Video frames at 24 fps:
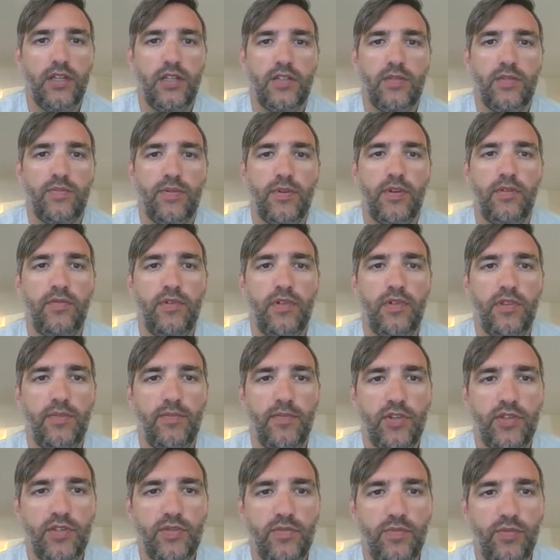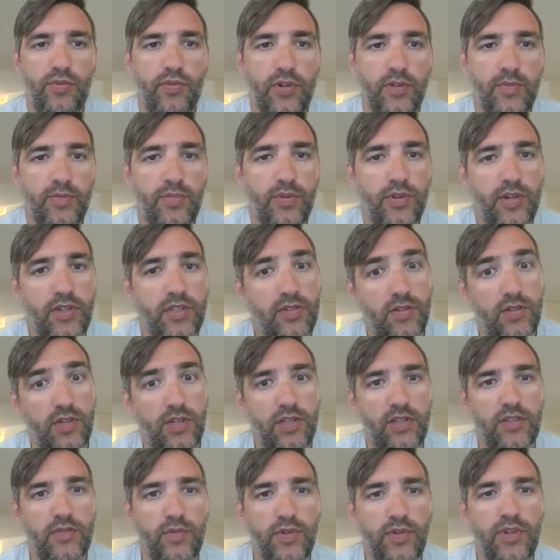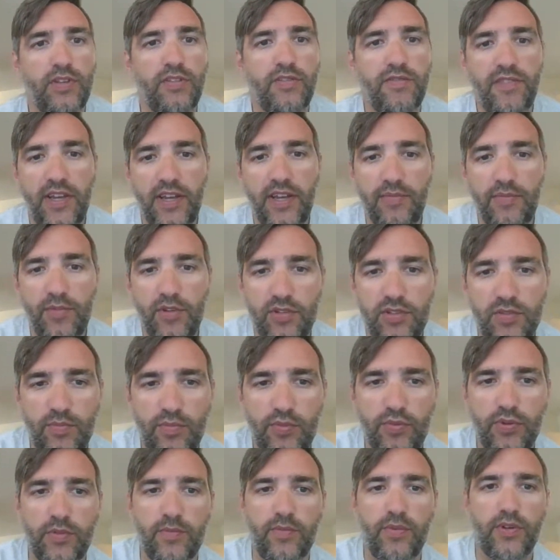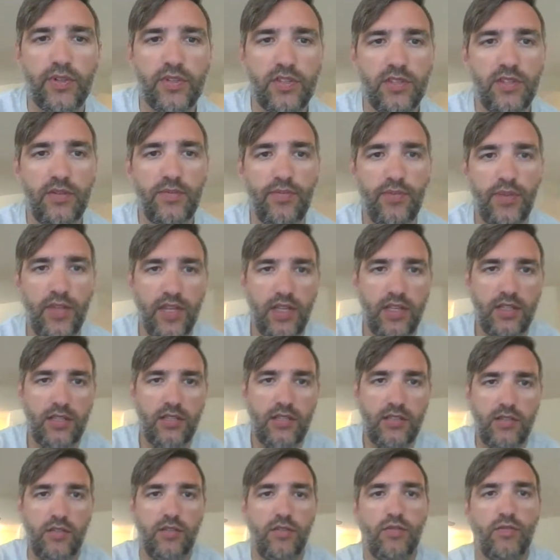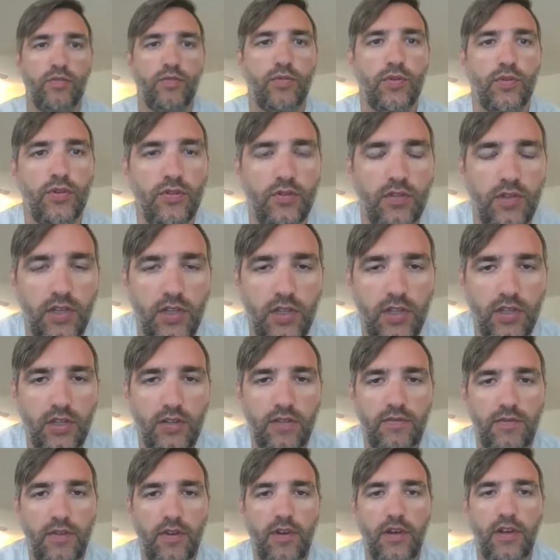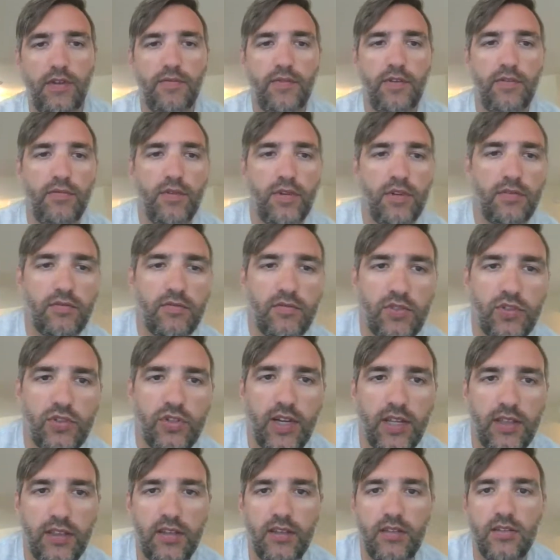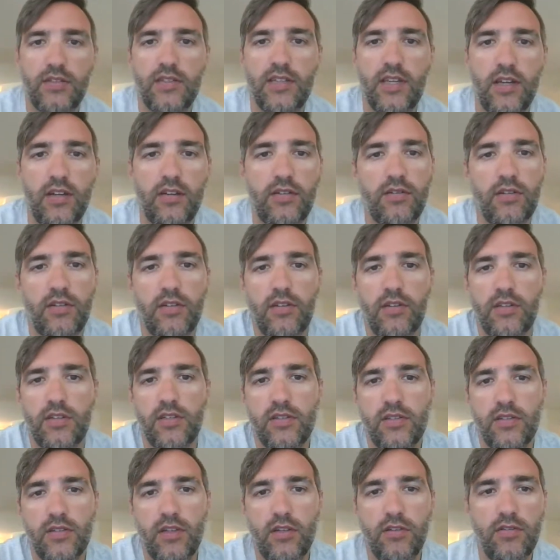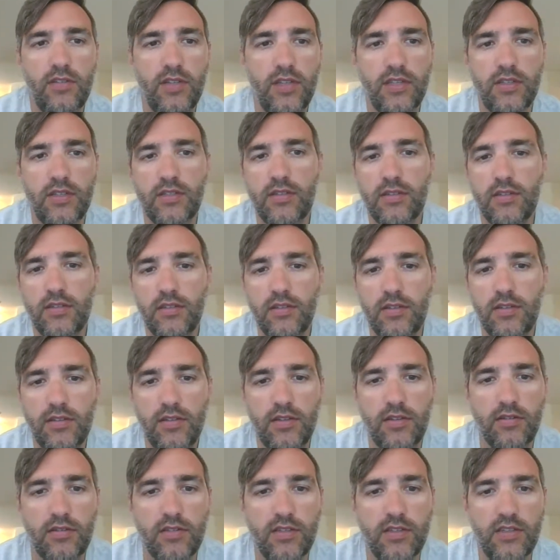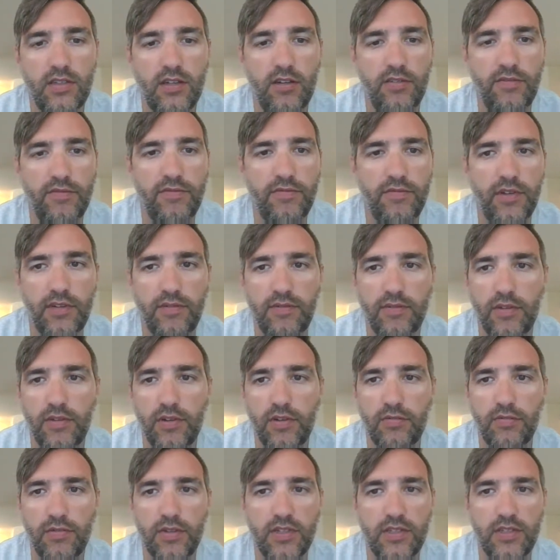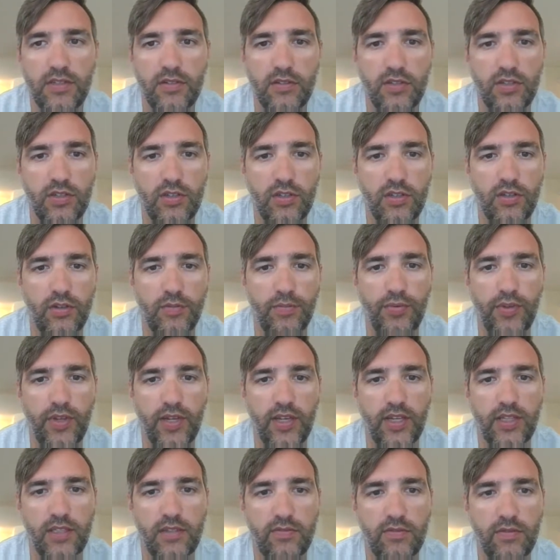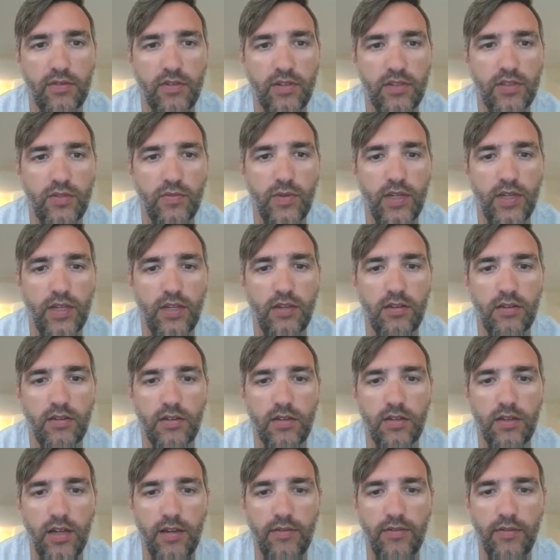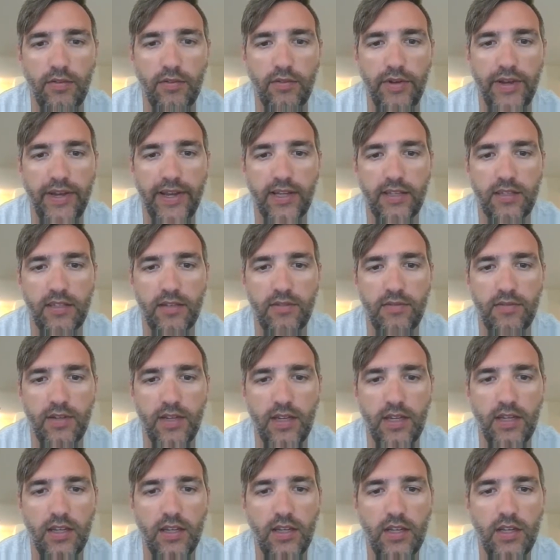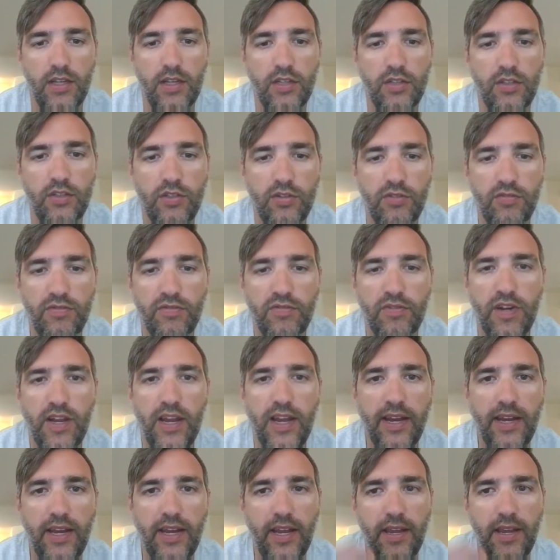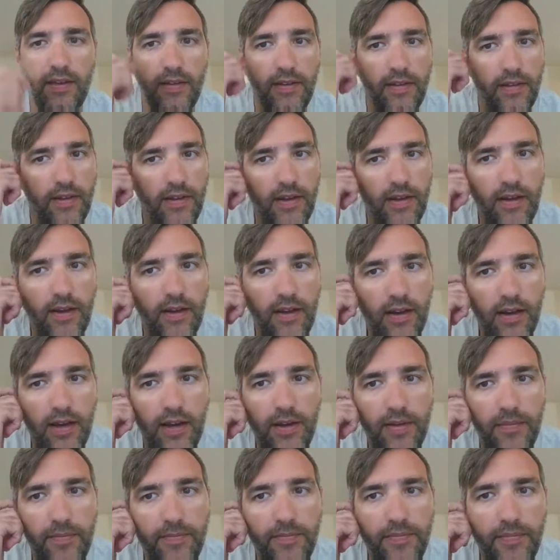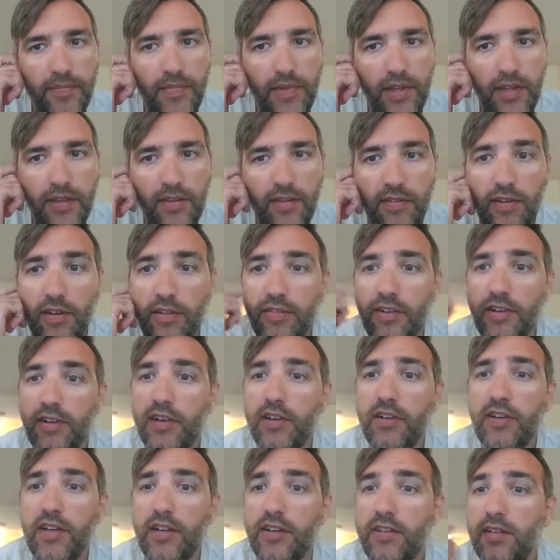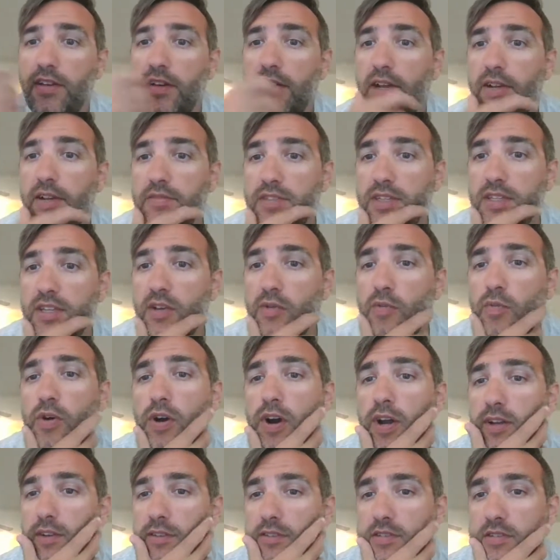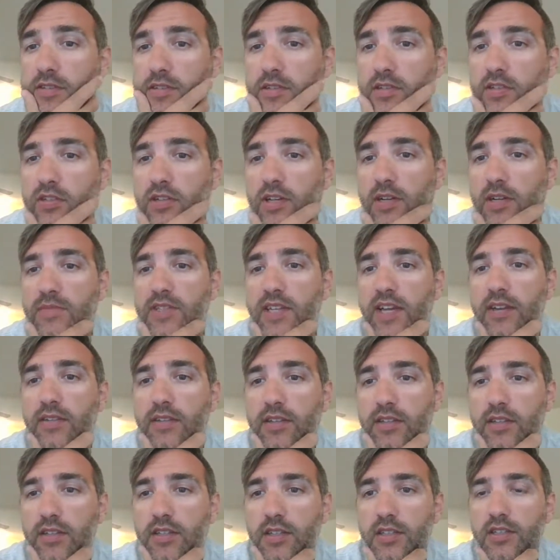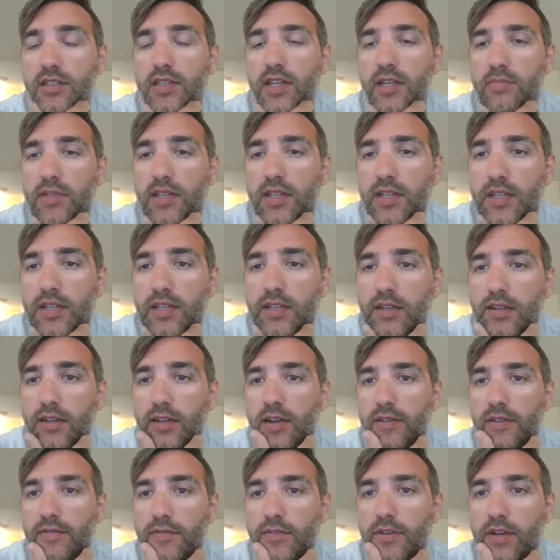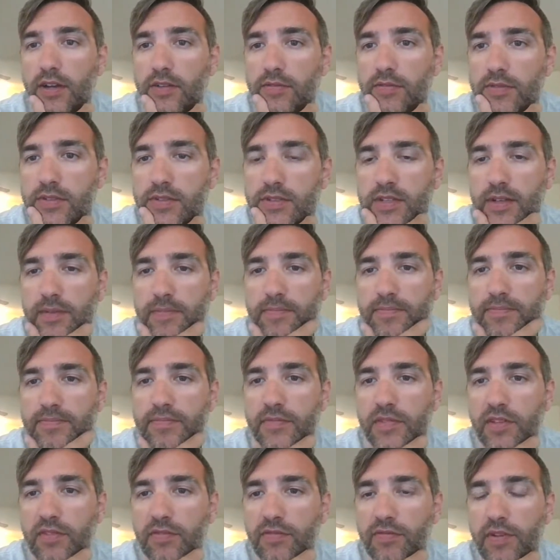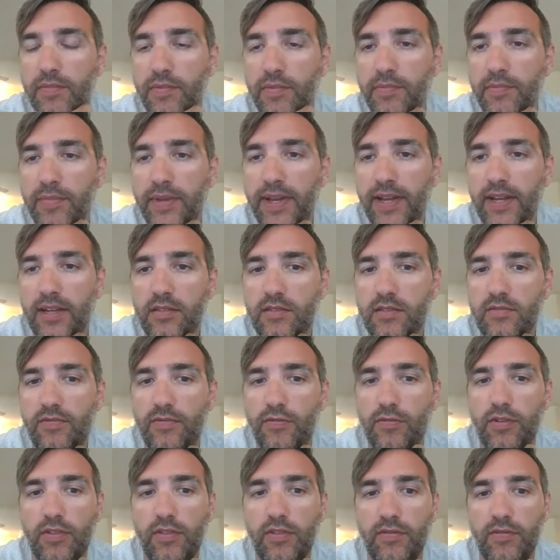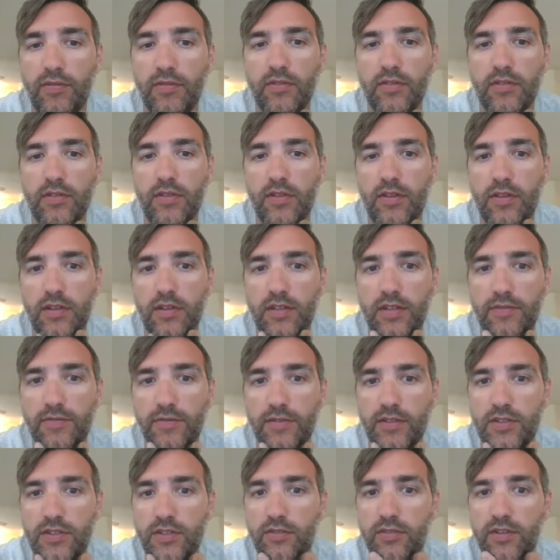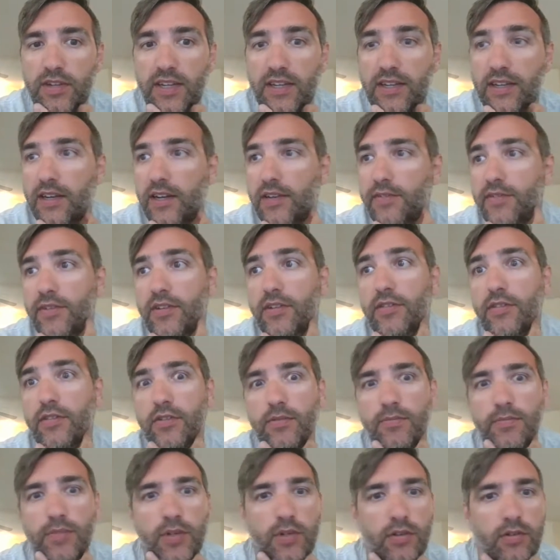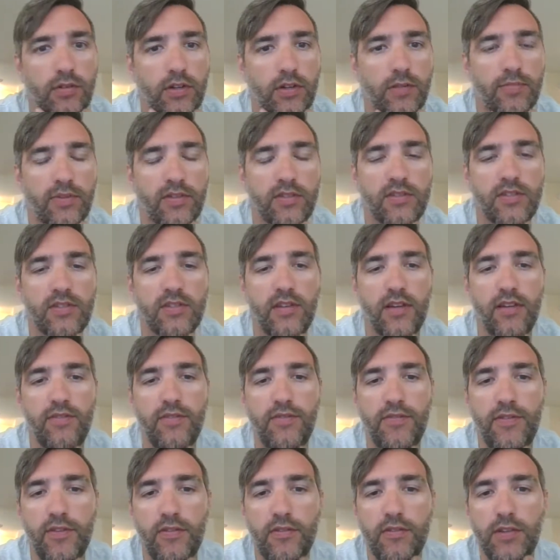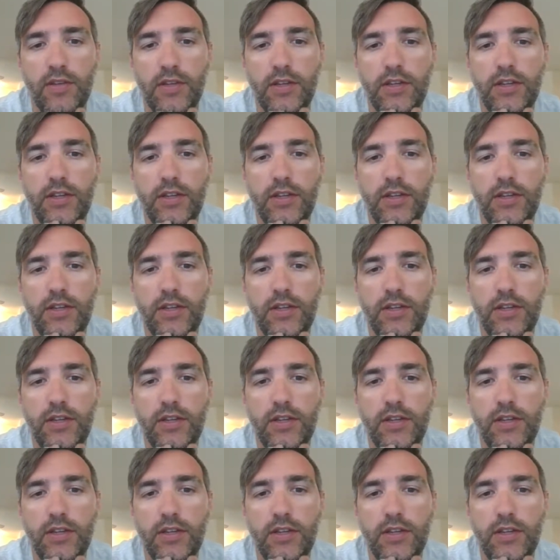is probably one of the most important parts. So it is one of the 5 most important parts of the plant. So the root, if you want to jot those down, or you just note these to yourself whenever you're researching your plants for this week, you're going to have a little activity due Friday. Oh, very good. To get water. So good job, Talon. You did type that in there after I was flipping back and forth for a different screen, and I have another computer open, so I have a few